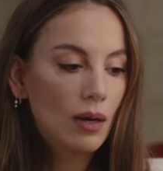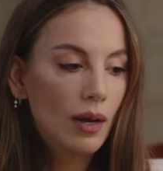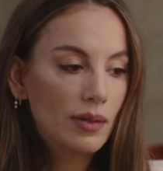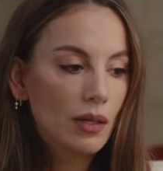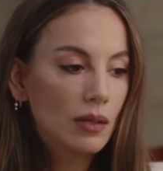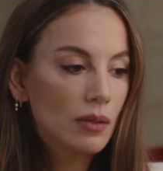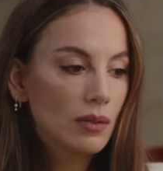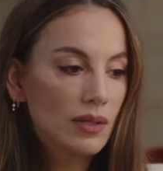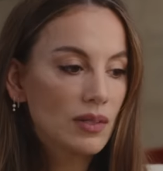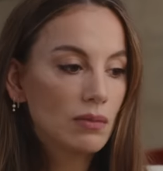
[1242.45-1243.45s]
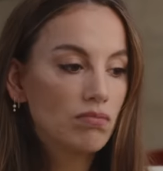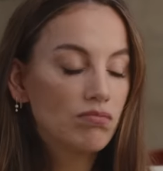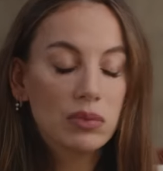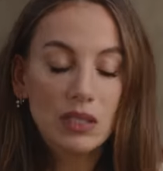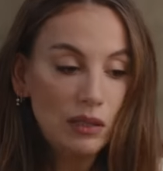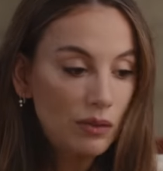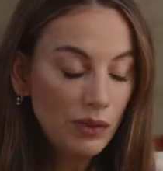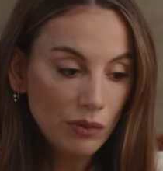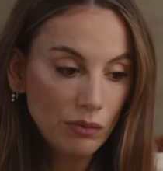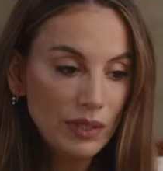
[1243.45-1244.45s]
I think that's a
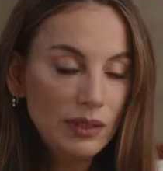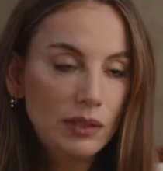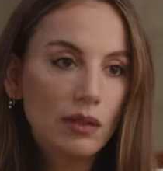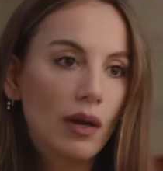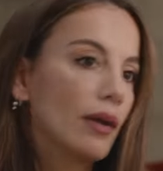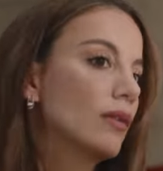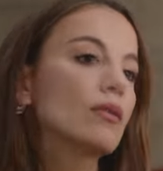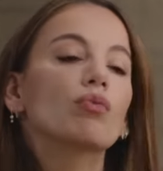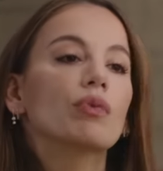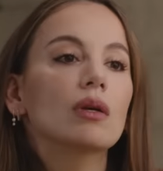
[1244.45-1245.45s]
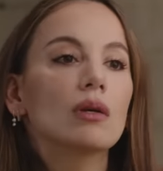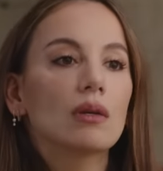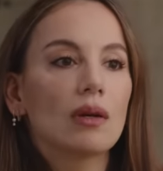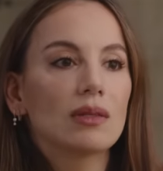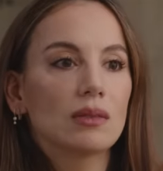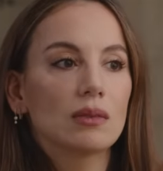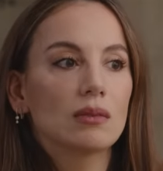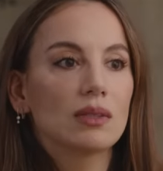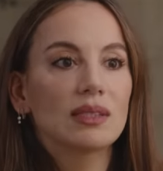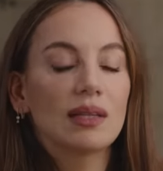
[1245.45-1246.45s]
significant risk that we as
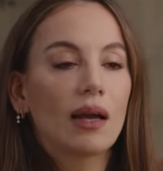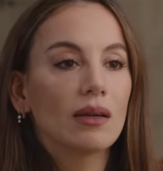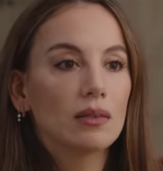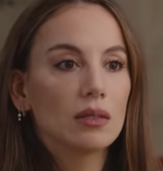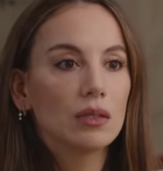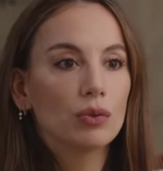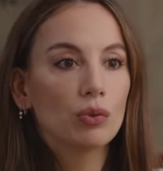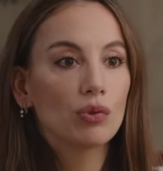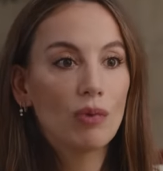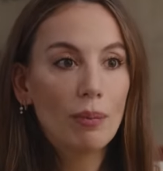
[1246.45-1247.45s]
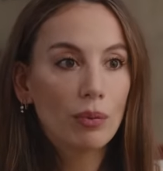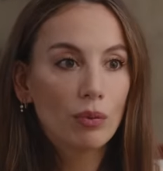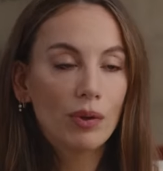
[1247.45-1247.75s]
a society need to grapple